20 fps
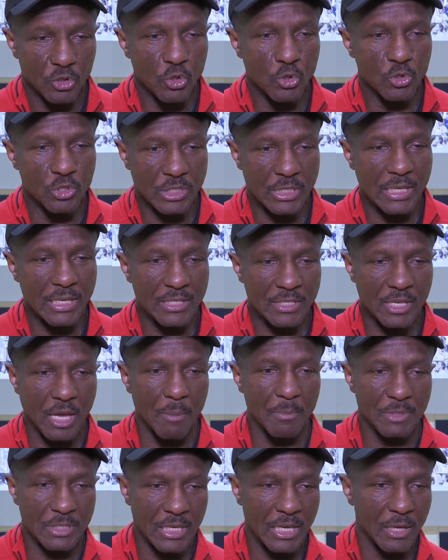You see
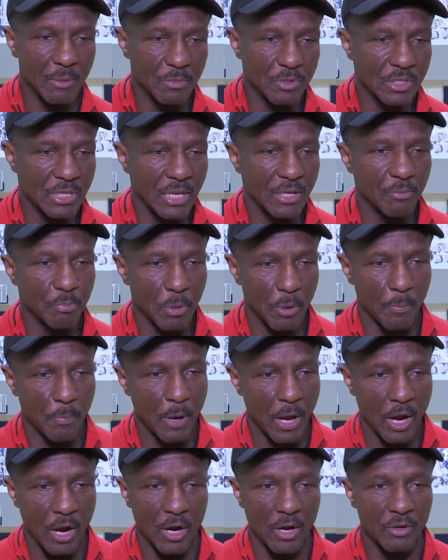some teams get
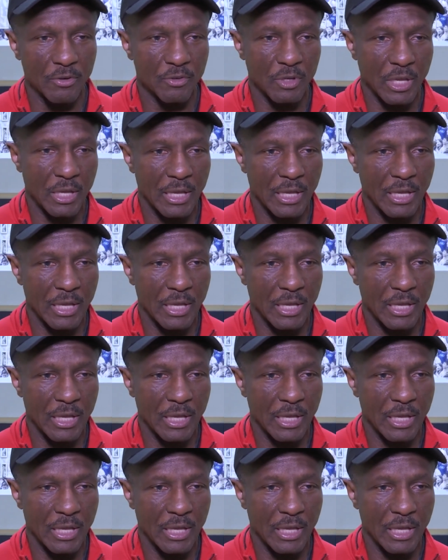prepared,